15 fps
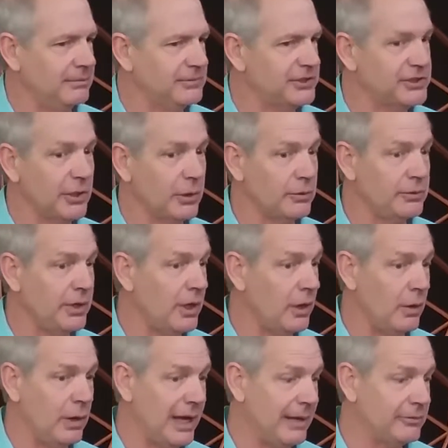So
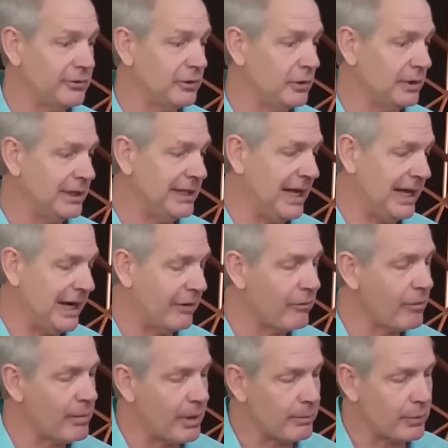no, absolutely not. I
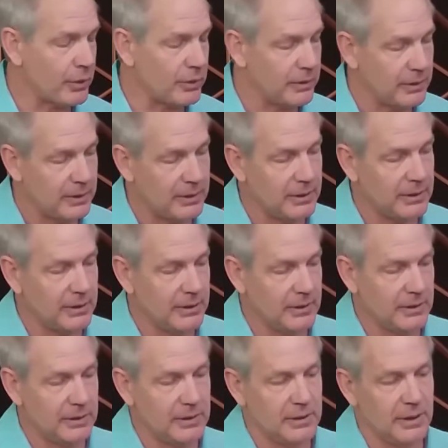remember
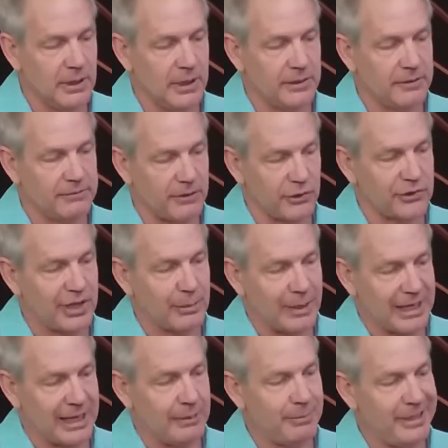the first time
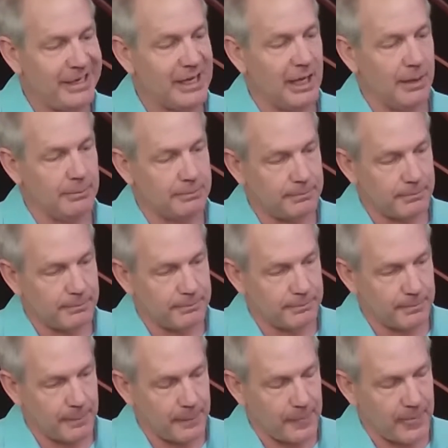I got beat up.
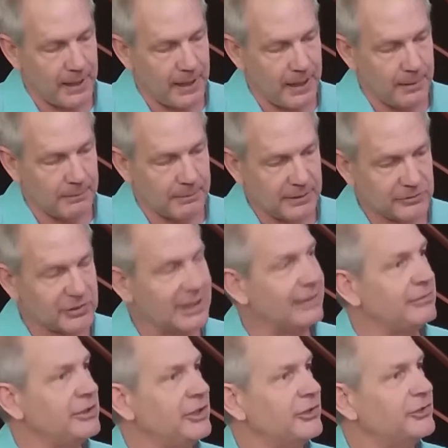I was
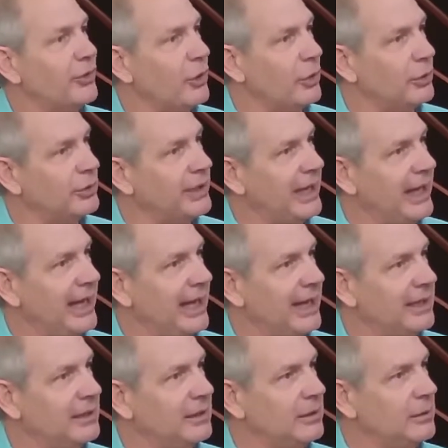11 years old,
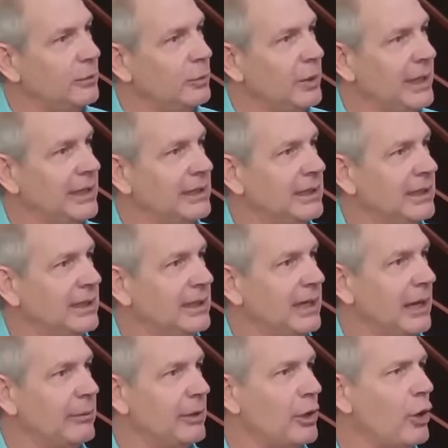and when
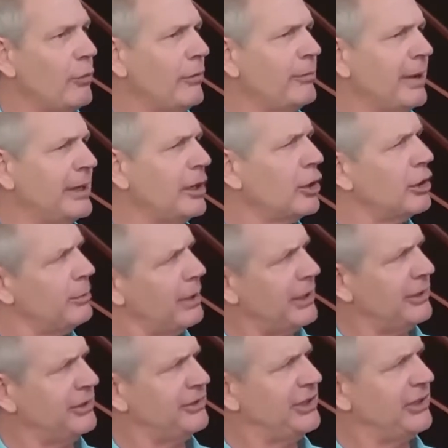I went home with my younger
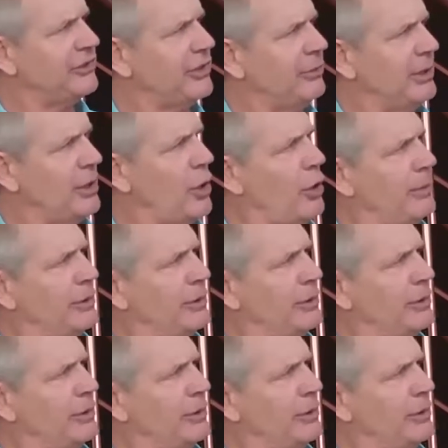brother and sister, went home